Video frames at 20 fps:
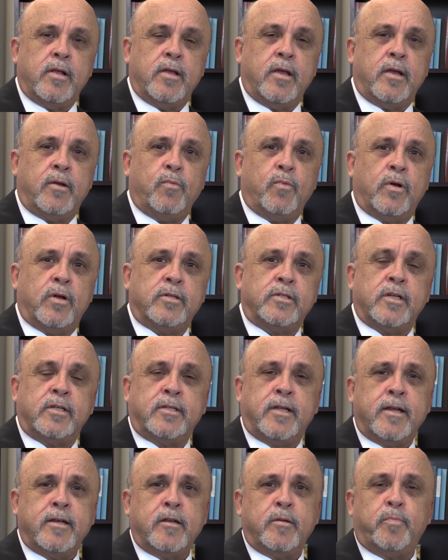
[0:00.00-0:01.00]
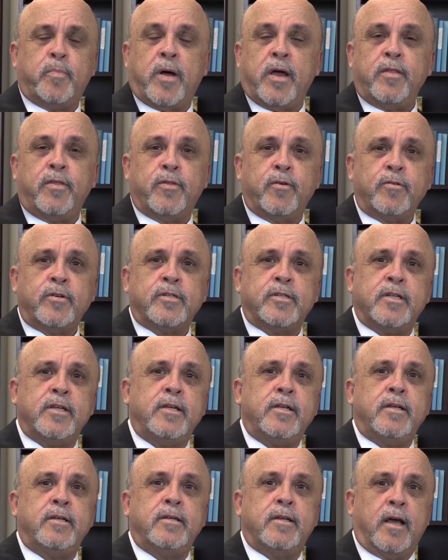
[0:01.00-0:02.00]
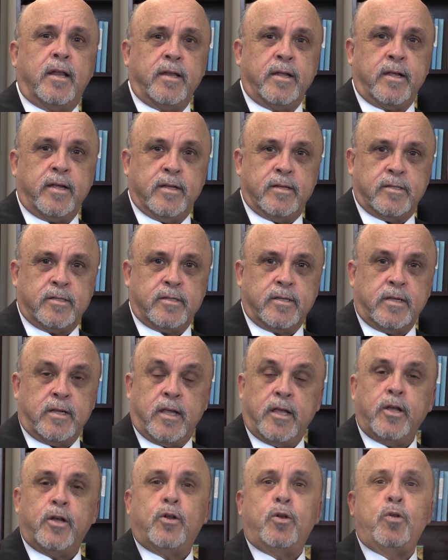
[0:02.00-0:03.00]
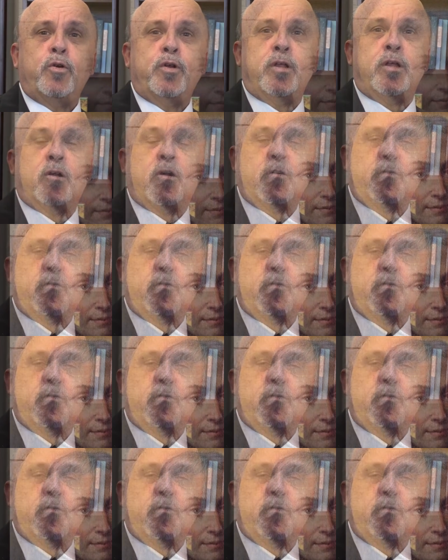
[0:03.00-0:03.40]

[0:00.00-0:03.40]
and was attended by 13 delegates, including